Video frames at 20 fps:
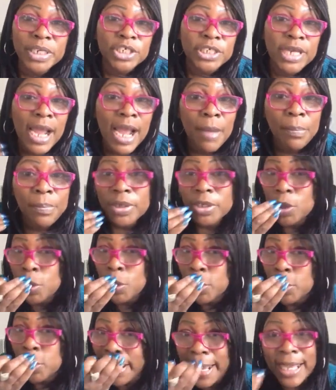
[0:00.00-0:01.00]
But Chopper,
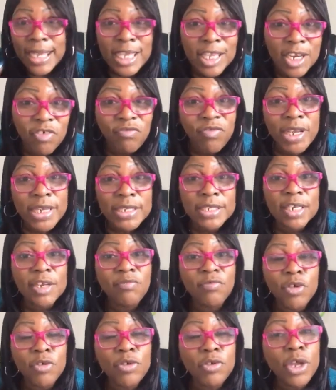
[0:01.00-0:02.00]
you can get evicted
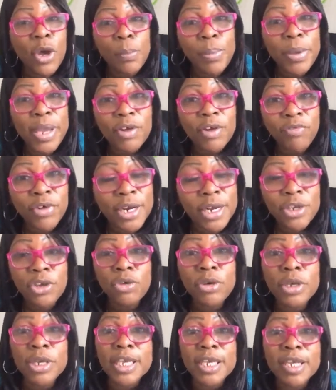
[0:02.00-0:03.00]
if you don't pay
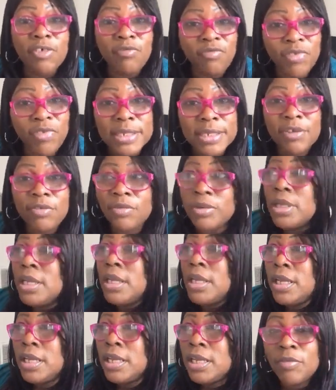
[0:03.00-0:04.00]
rent. You can get evicted
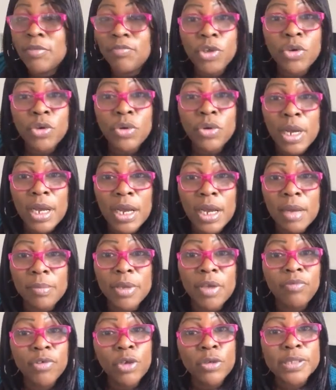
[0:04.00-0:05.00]
if you
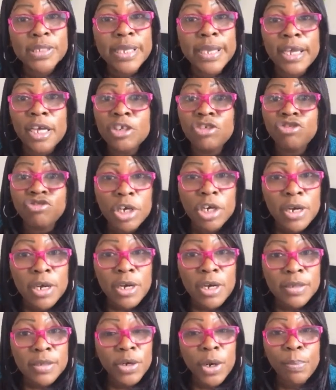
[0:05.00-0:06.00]
sell
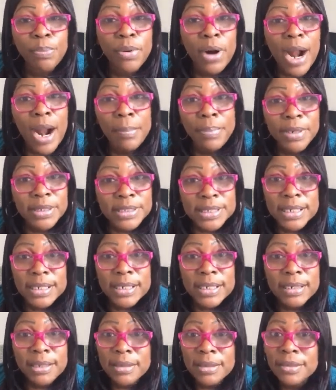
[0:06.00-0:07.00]
drugs on a
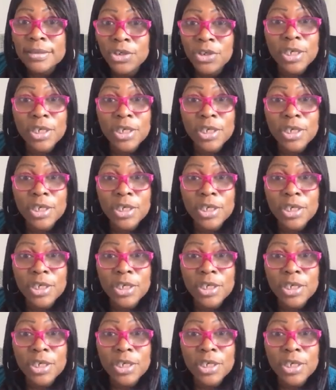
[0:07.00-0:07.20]
property.